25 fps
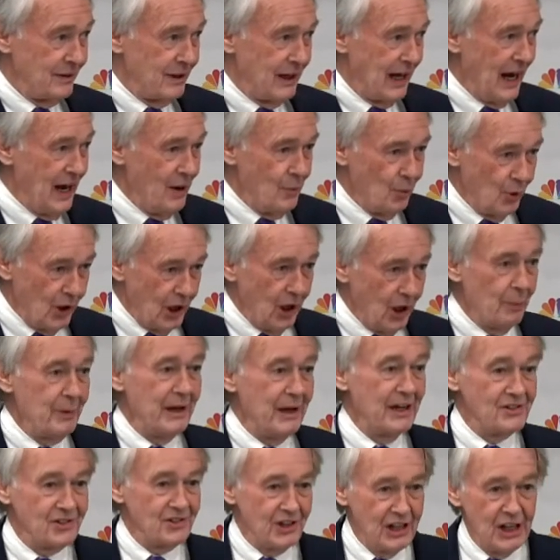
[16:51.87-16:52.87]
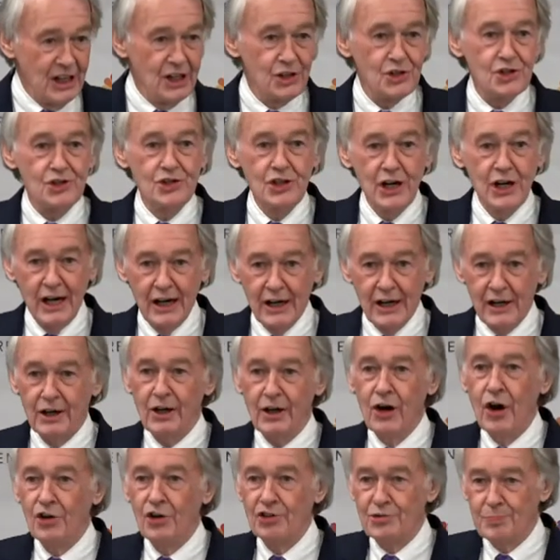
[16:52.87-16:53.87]
And will be as each year
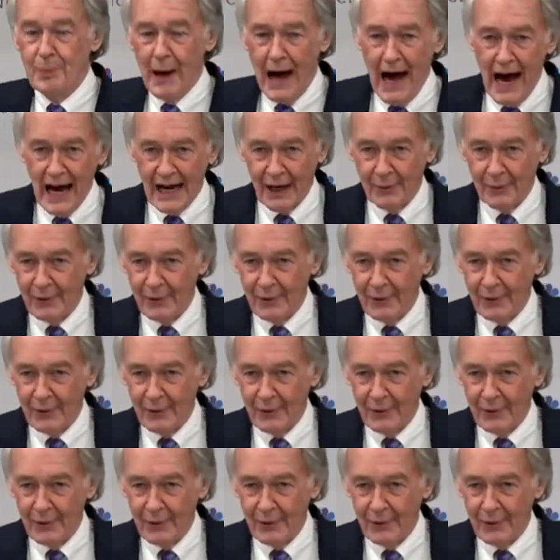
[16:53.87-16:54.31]
goes by and